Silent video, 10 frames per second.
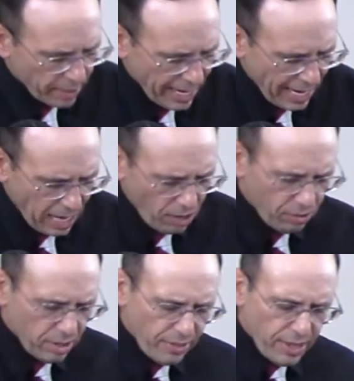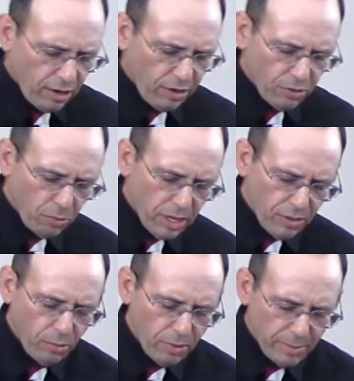How then are the
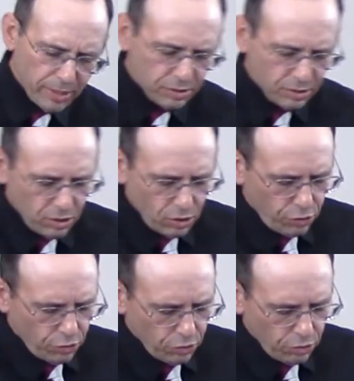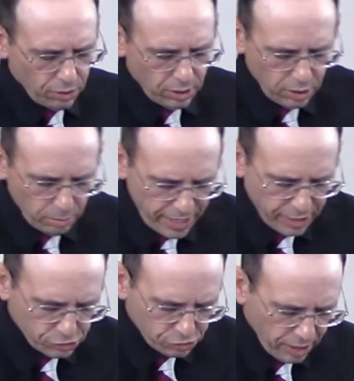women to be
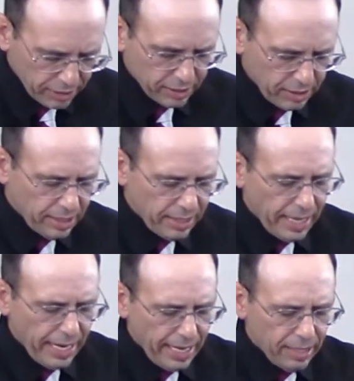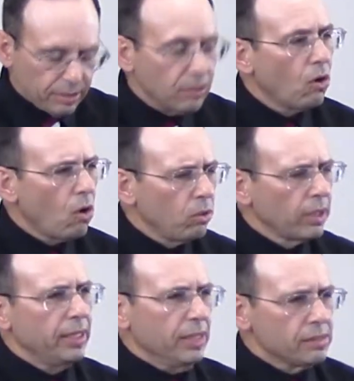instructed in
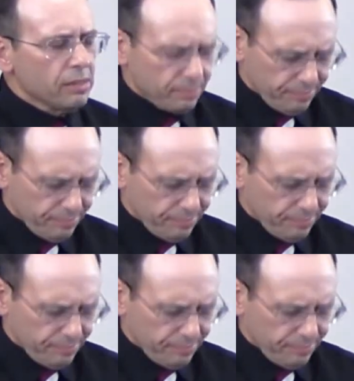holiness?